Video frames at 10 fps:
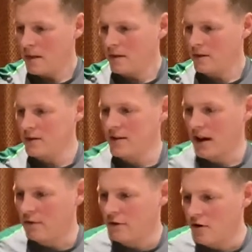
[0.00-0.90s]
Nice
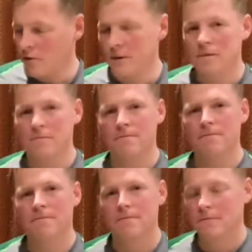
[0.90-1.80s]
head forming.
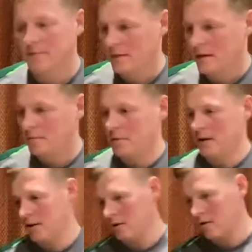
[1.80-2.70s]

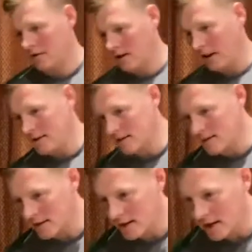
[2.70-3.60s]
Bit of look. it
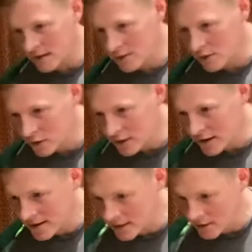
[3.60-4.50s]
tastes as good
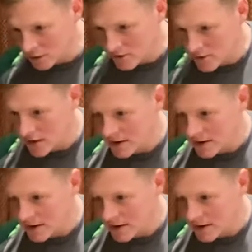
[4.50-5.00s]
as it looks.